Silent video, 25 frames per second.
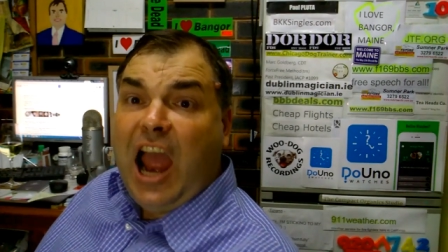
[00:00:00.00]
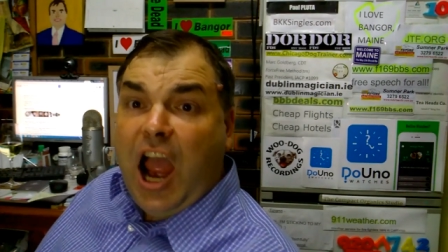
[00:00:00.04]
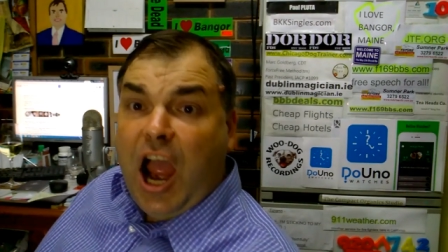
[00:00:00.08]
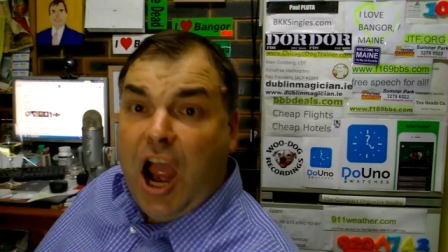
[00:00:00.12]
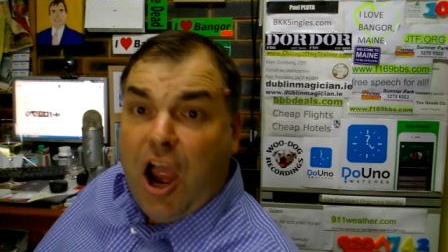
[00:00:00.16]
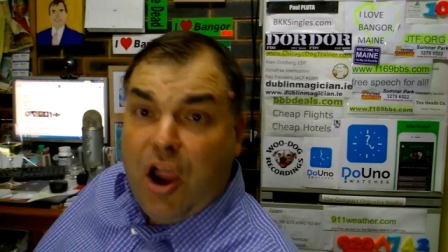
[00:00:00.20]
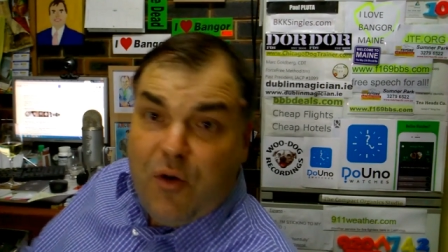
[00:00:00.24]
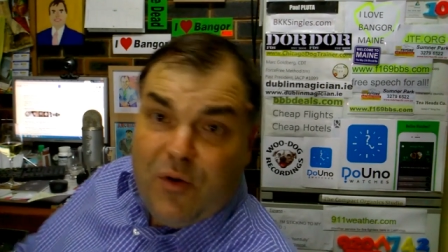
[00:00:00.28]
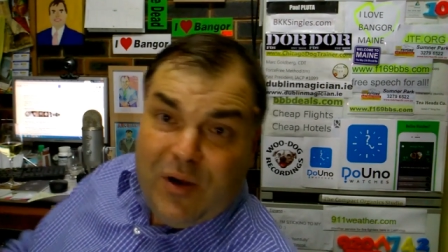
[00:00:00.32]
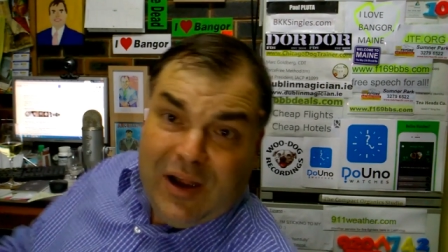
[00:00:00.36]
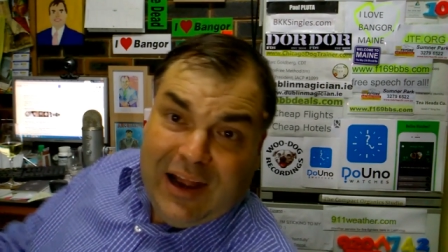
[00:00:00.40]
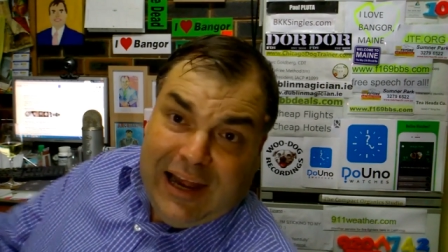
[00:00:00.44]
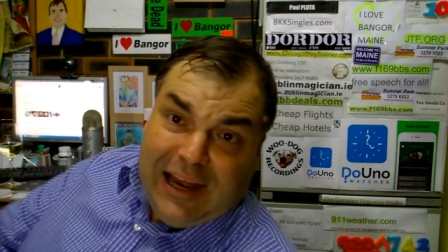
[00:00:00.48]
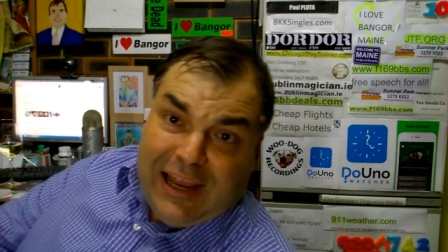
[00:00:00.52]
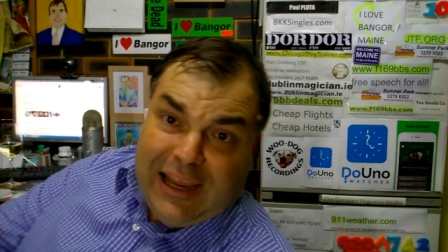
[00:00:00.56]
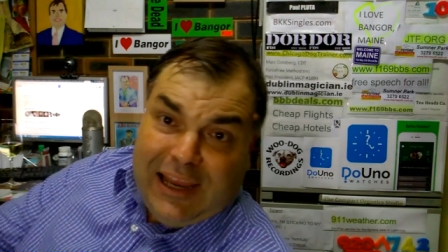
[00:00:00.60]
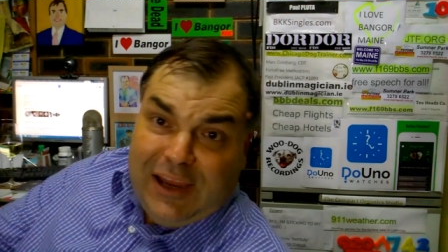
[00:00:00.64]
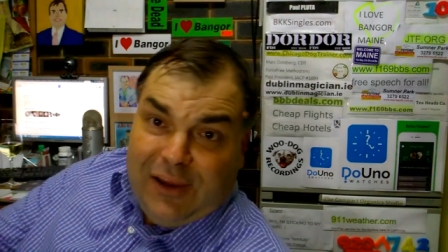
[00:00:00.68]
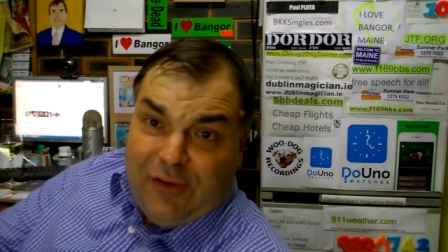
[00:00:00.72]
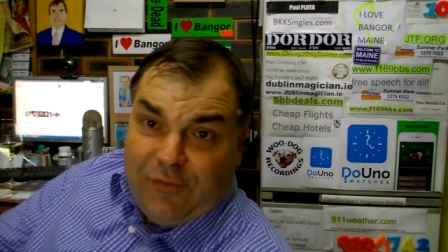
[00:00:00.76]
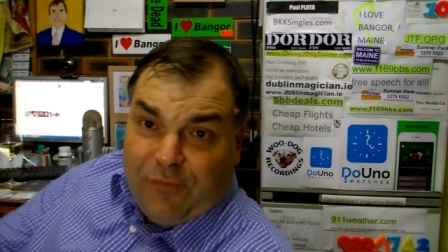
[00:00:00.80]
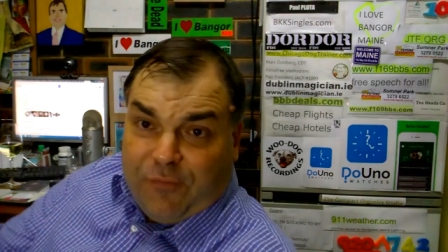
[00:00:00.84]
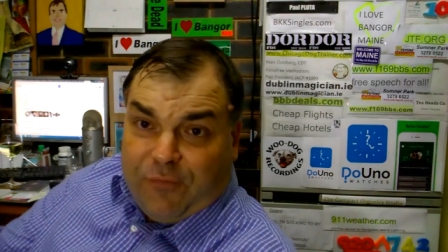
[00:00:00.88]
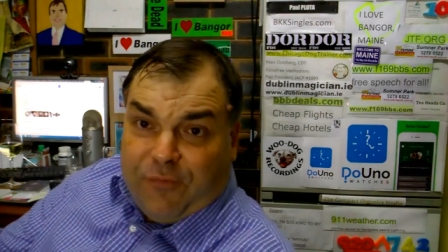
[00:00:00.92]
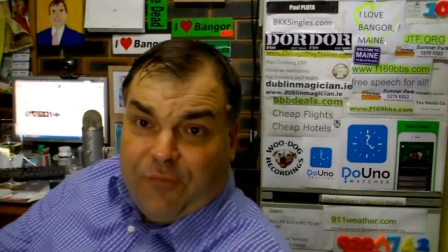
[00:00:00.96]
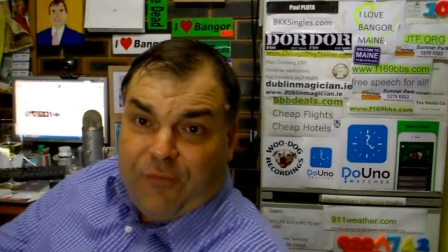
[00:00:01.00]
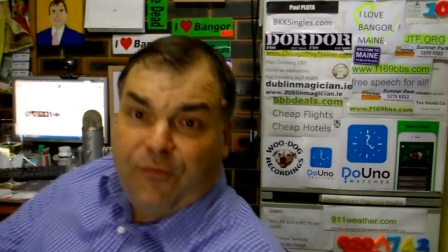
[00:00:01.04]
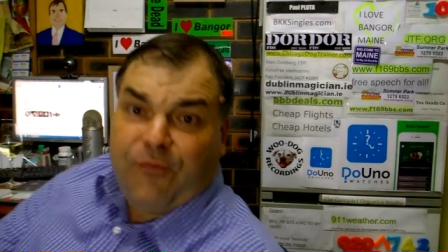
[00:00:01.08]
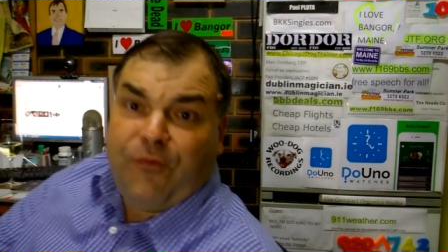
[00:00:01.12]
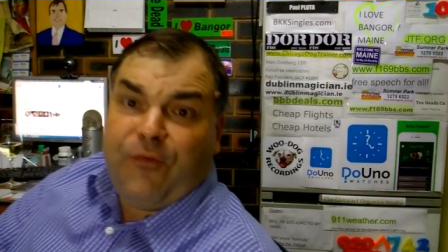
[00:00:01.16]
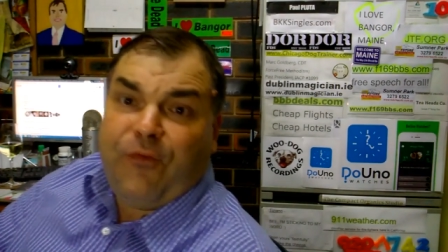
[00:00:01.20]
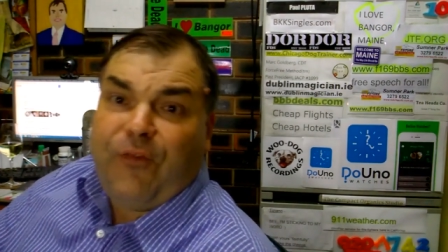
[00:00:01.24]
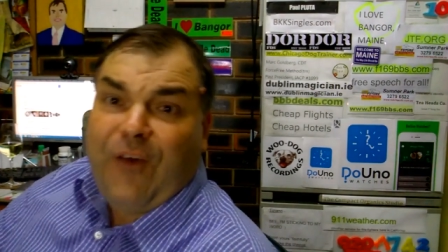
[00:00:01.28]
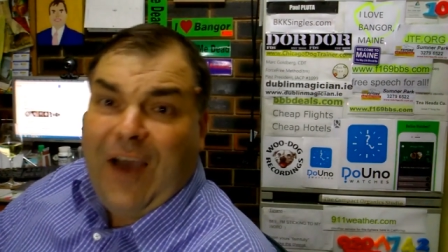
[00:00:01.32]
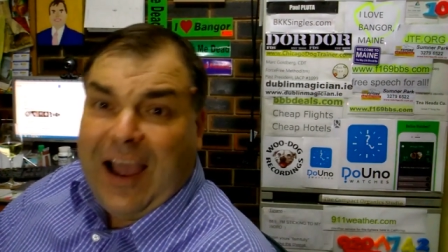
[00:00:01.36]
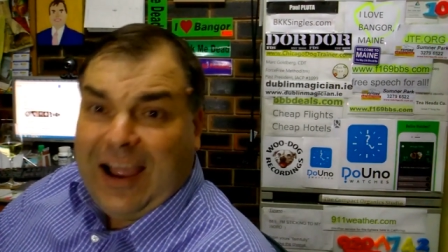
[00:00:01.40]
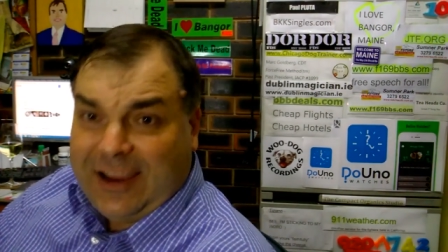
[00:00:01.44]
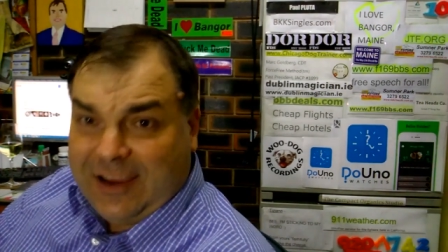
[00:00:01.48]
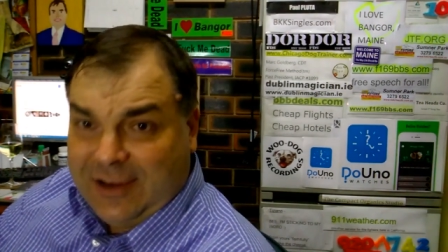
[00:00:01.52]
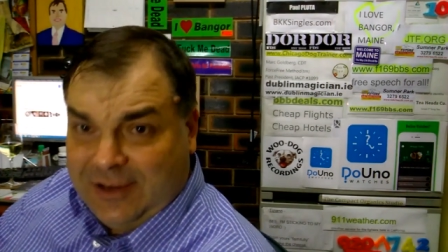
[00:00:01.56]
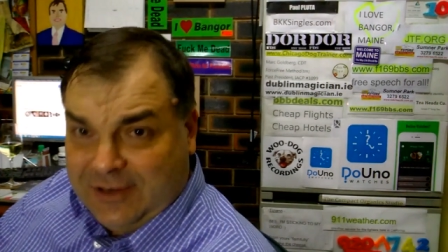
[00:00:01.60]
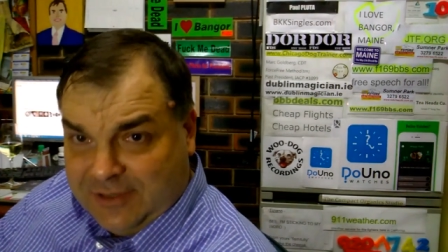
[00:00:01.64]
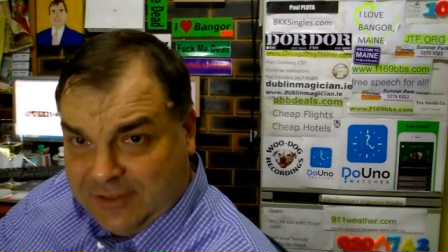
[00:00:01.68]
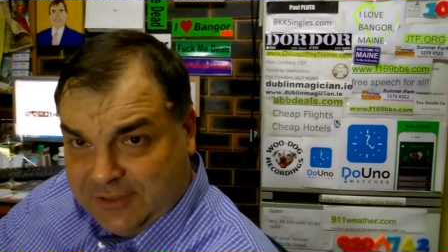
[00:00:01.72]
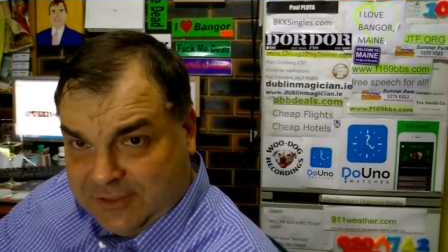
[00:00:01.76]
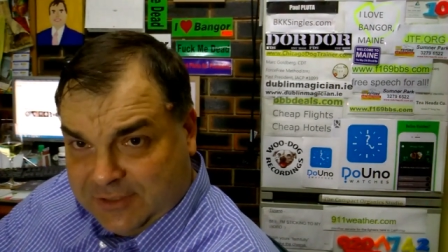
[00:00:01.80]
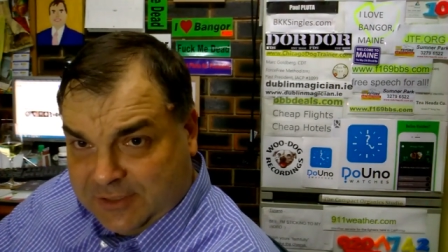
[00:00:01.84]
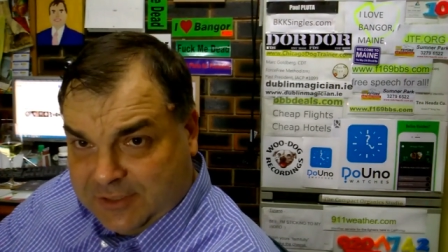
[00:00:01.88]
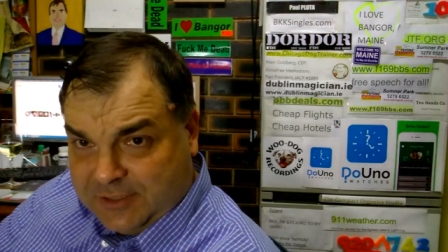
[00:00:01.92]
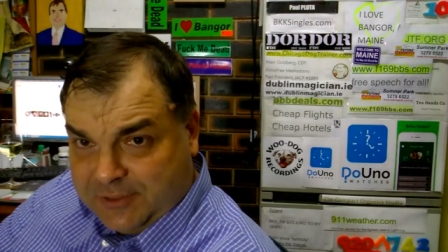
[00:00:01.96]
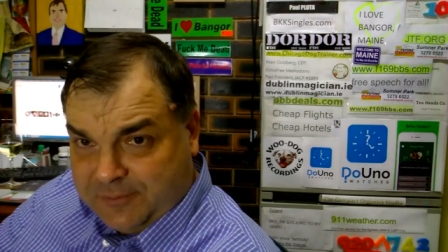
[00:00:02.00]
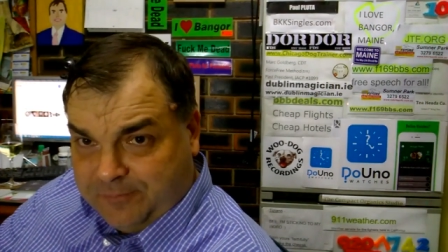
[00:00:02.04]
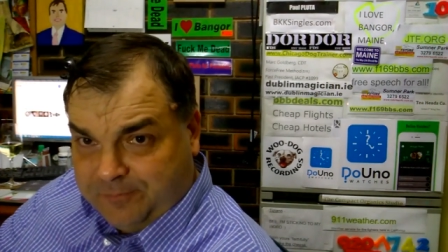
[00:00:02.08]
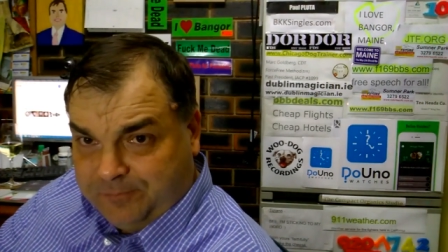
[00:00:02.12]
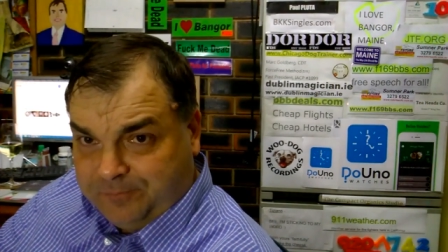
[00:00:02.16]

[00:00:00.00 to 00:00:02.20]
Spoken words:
only fuckers.